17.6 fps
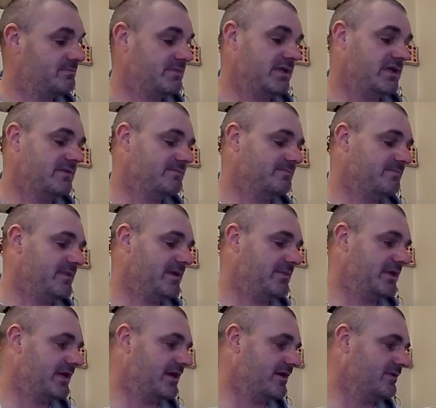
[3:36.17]
But
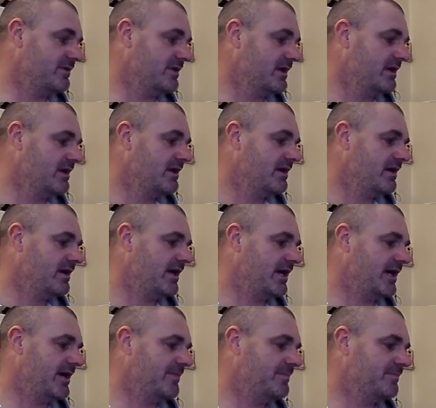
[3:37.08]
there we go.
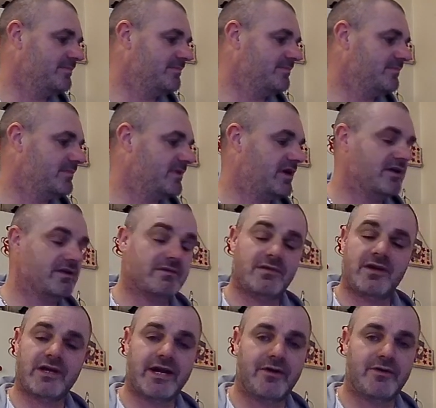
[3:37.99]

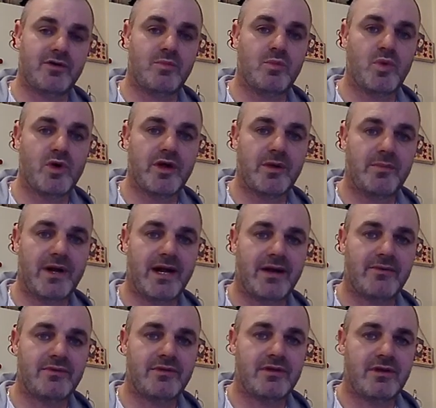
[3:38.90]
But I carried on walking
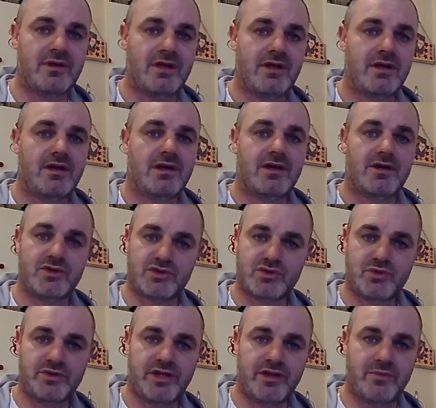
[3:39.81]
around and I
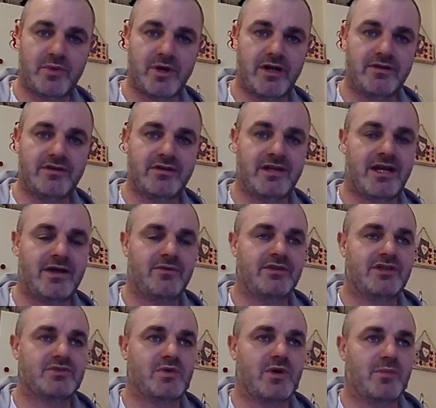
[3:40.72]
saw another one.
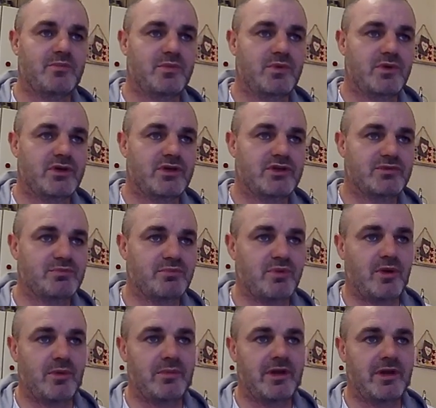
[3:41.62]
Now this one was
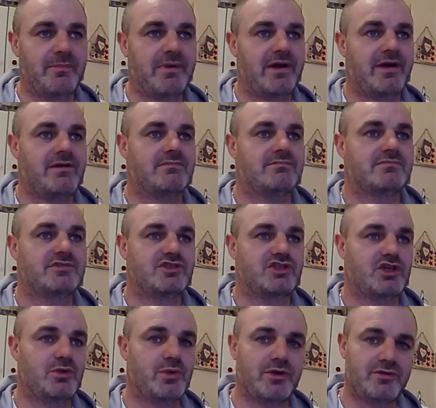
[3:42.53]
probably about
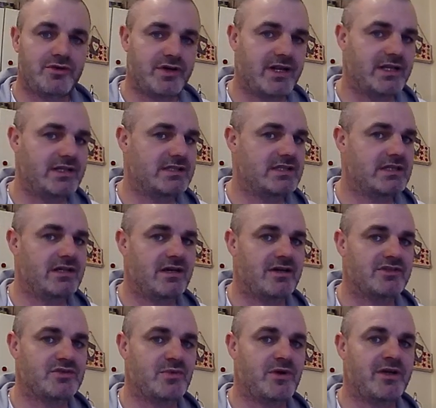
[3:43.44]
280
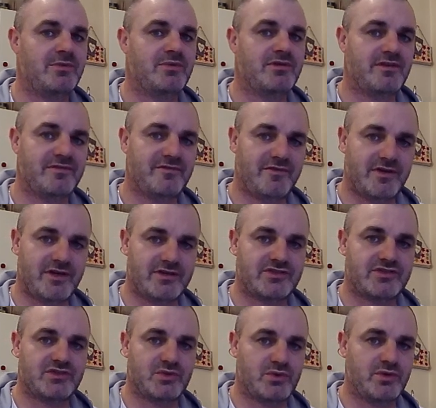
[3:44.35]
yards away when I
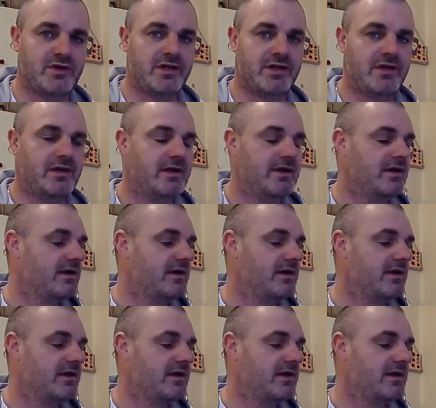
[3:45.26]
first saw it.